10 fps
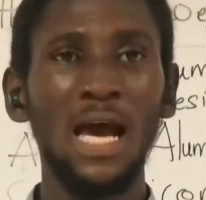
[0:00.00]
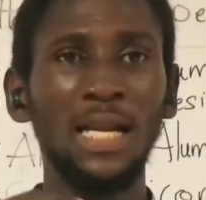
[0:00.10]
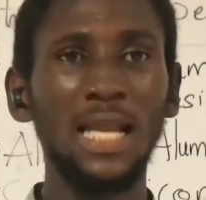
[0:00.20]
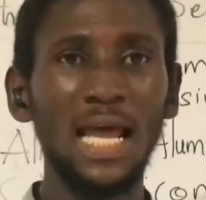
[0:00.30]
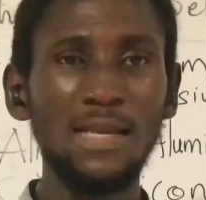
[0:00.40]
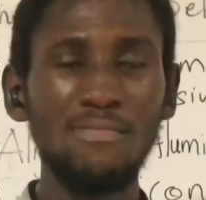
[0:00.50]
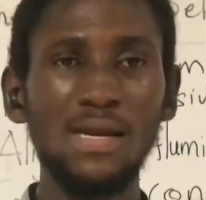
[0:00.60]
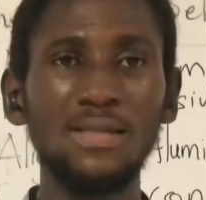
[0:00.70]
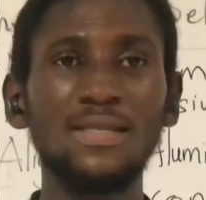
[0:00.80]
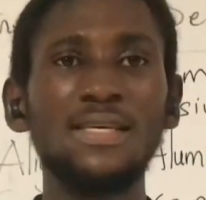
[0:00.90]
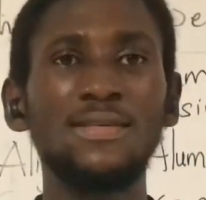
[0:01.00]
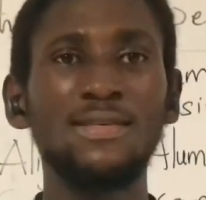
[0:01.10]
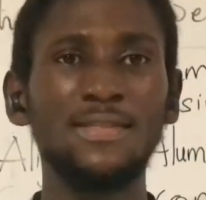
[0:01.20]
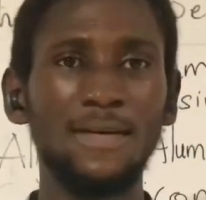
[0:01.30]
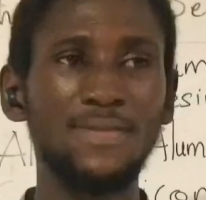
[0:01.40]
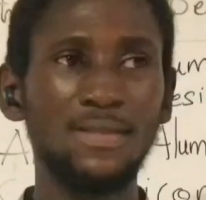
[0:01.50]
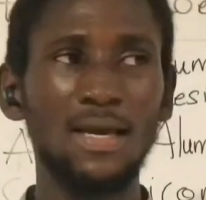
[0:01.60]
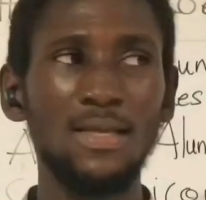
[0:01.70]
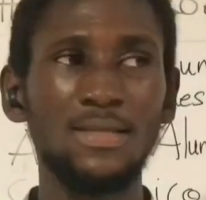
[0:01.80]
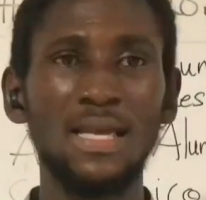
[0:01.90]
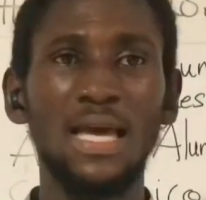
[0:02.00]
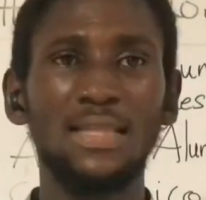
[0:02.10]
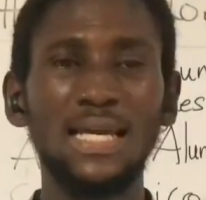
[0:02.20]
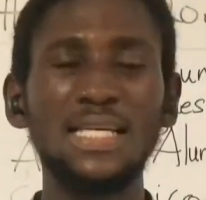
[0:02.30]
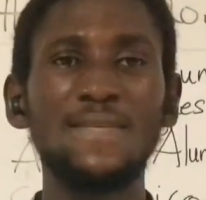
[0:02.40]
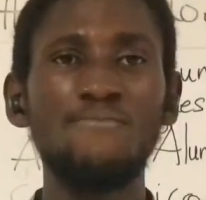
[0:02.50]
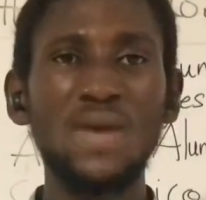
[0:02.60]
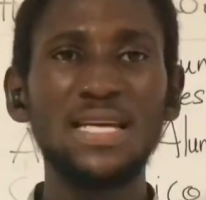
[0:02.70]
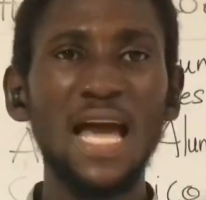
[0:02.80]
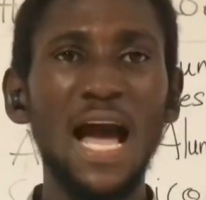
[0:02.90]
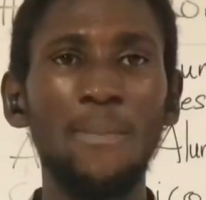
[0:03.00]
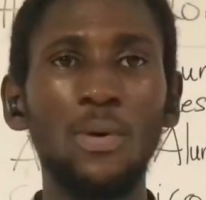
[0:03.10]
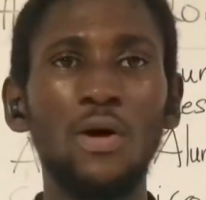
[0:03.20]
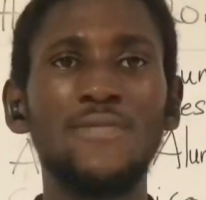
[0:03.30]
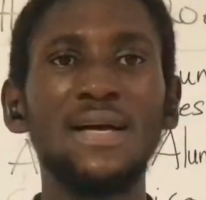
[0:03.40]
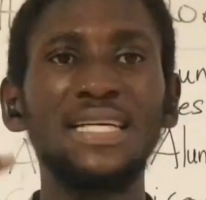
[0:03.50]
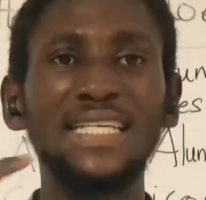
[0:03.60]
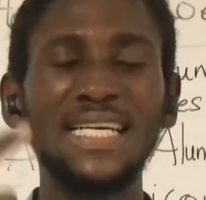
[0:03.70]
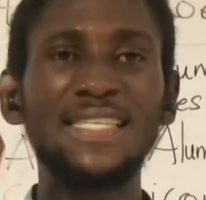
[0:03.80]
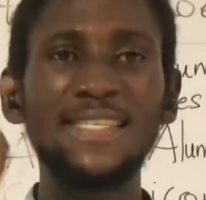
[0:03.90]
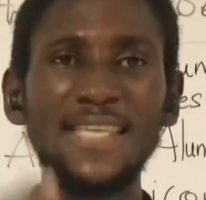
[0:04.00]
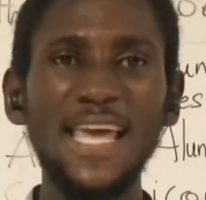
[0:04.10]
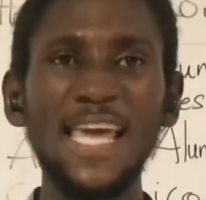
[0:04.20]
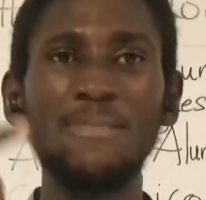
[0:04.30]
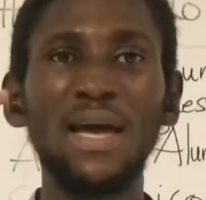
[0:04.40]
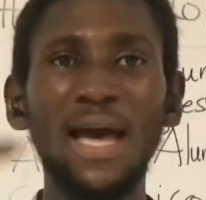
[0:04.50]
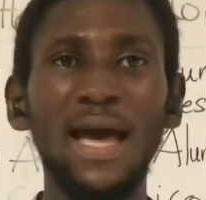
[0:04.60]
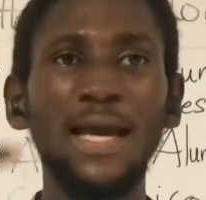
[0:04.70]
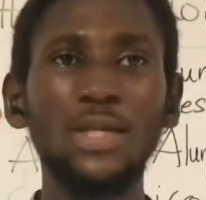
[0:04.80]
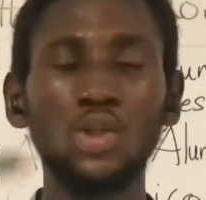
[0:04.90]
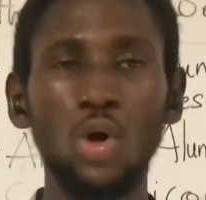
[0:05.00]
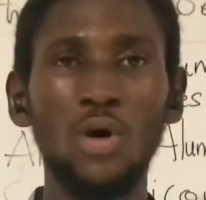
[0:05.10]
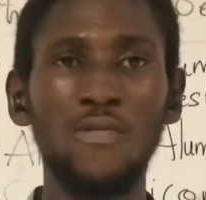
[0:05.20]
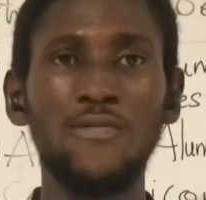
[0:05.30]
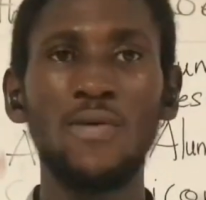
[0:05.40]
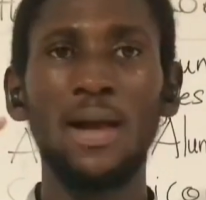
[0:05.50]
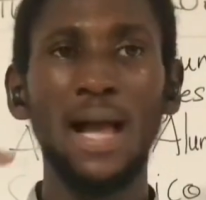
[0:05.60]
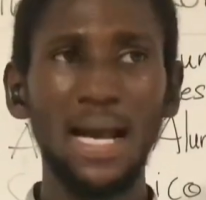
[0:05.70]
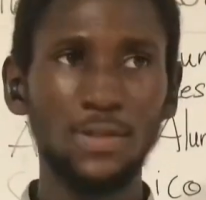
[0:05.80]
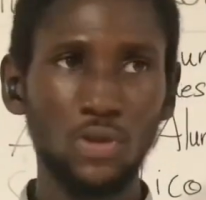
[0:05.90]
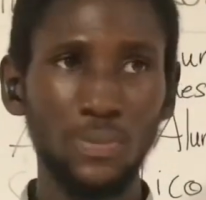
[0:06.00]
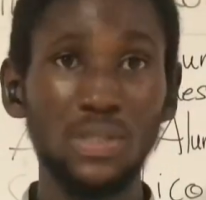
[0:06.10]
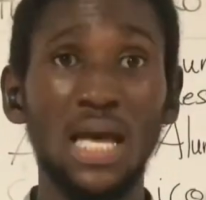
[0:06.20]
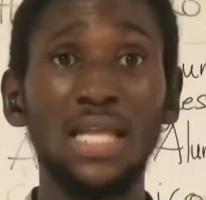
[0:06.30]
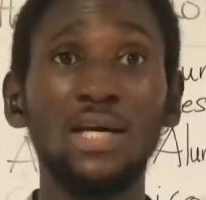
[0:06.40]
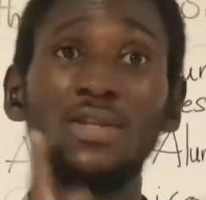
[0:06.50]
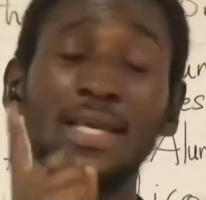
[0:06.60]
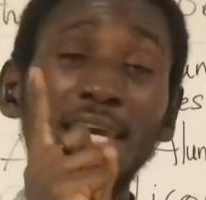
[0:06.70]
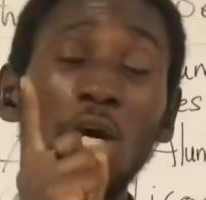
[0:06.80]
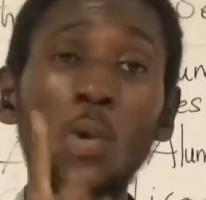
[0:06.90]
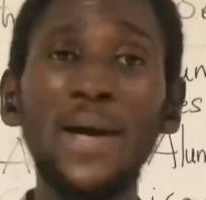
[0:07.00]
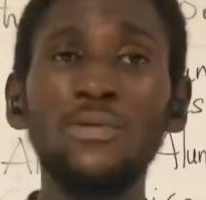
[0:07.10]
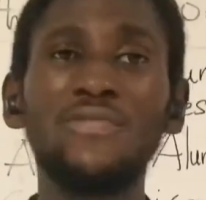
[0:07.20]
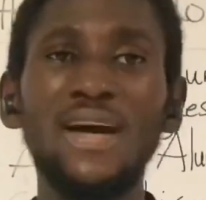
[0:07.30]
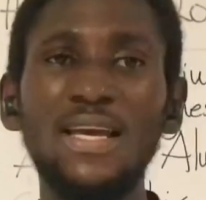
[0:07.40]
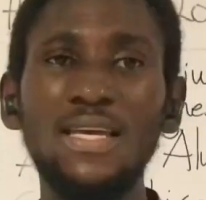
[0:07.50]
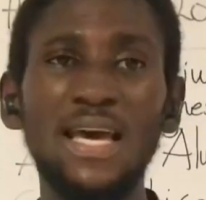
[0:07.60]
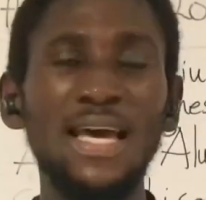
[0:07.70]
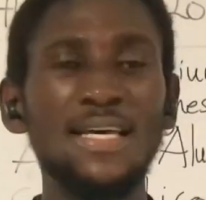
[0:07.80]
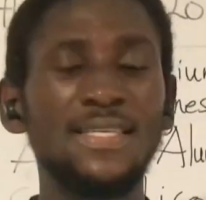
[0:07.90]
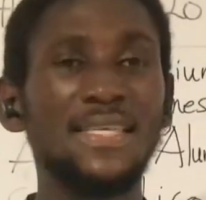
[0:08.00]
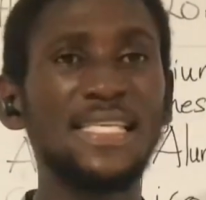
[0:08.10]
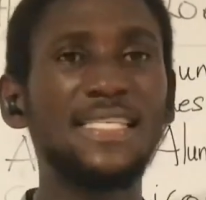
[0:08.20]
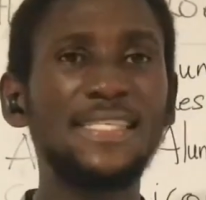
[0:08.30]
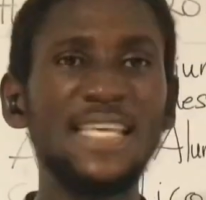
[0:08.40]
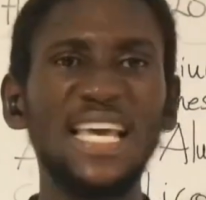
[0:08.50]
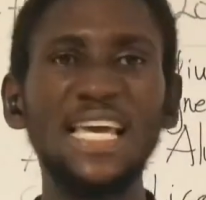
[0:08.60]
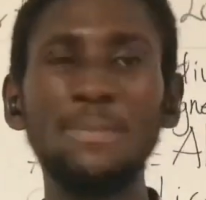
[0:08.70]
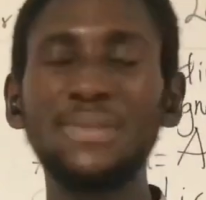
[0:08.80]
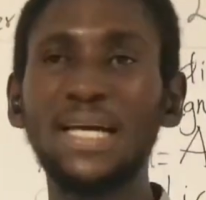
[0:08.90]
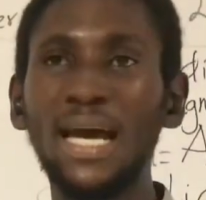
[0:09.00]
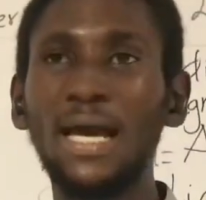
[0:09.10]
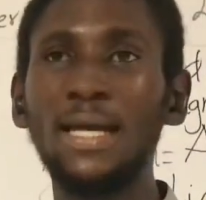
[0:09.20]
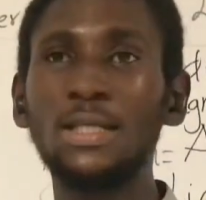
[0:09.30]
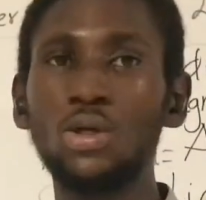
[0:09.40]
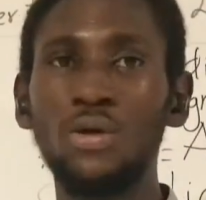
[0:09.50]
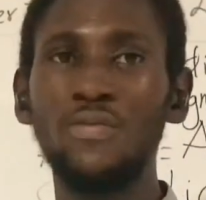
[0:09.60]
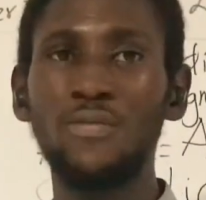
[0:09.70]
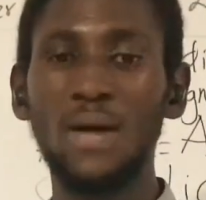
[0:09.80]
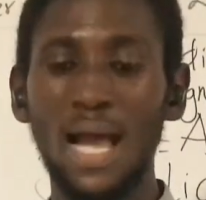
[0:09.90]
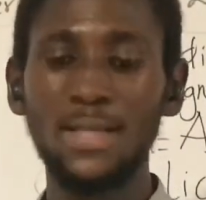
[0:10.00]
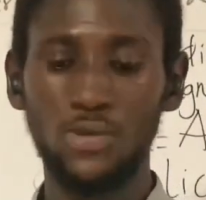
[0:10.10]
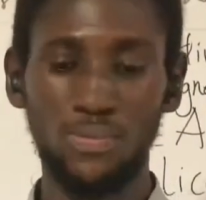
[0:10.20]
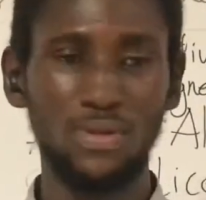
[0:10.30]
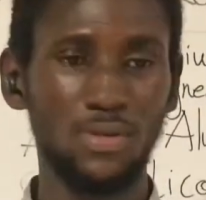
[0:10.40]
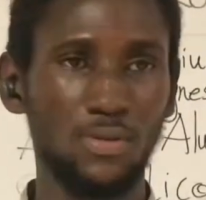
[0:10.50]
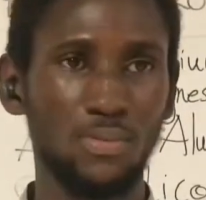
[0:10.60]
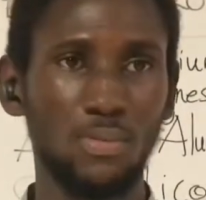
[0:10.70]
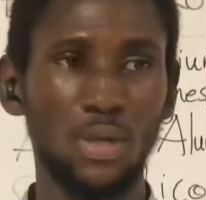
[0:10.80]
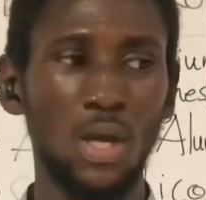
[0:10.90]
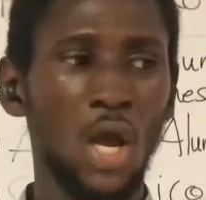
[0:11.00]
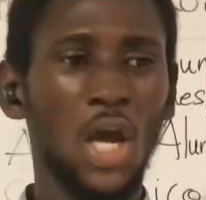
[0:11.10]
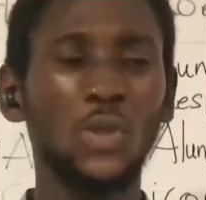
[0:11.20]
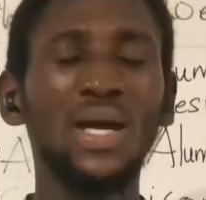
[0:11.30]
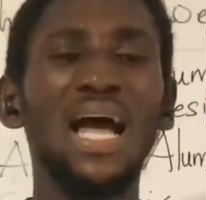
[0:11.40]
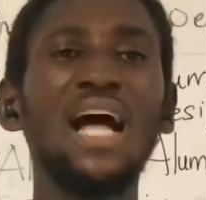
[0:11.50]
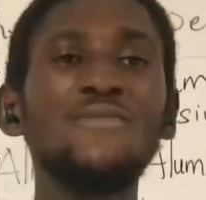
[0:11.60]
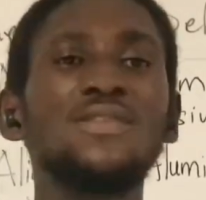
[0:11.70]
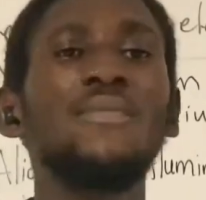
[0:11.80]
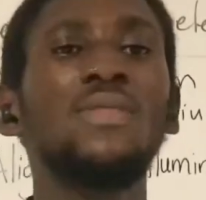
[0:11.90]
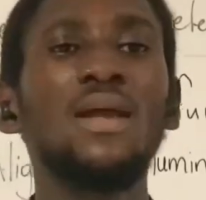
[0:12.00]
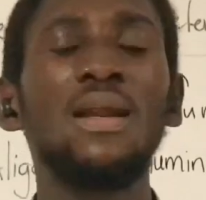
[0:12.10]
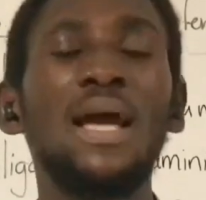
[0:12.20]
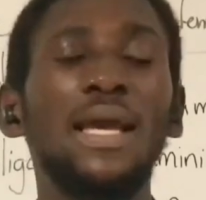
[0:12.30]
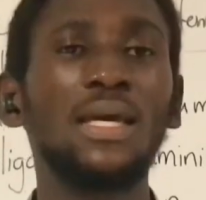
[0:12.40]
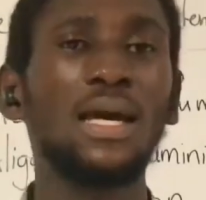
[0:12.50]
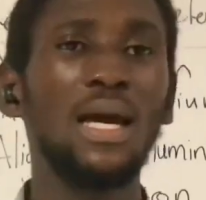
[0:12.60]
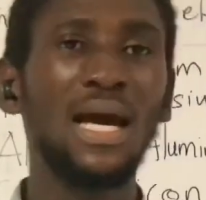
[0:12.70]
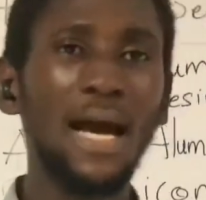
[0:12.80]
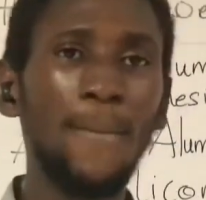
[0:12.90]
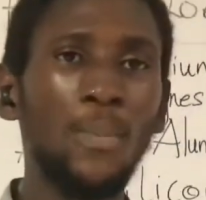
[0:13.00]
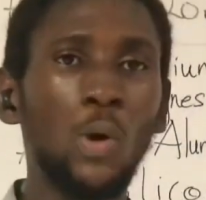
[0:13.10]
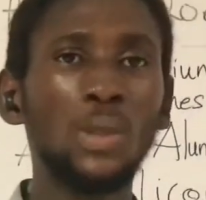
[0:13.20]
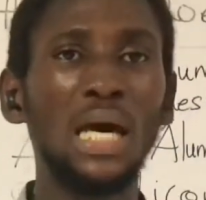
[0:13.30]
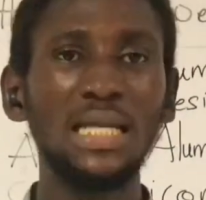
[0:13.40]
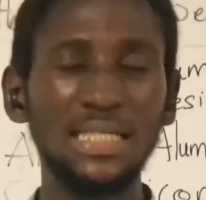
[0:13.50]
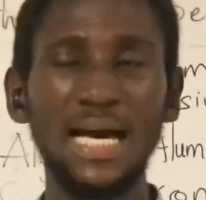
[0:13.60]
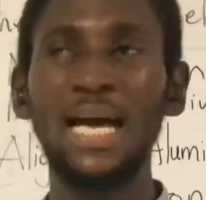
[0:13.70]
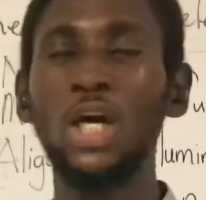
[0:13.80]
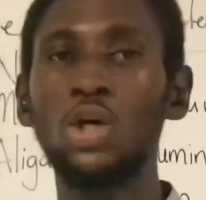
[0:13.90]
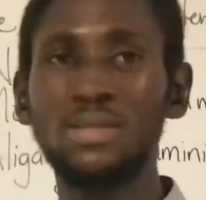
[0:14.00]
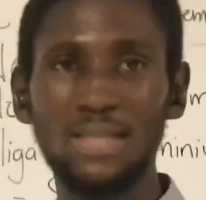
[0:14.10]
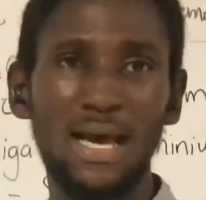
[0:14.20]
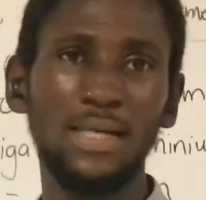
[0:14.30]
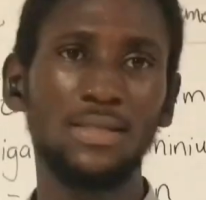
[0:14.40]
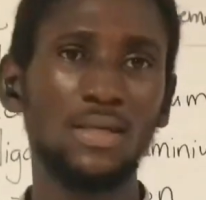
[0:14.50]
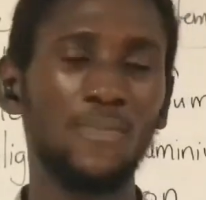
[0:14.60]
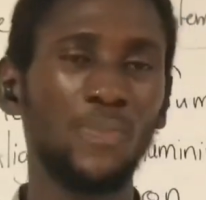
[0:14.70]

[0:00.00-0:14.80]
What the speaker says: An element is a substance that is made up of the same kind of atoms. Now the key word over here is same kind of atoms. You can have something like carbon dioxide.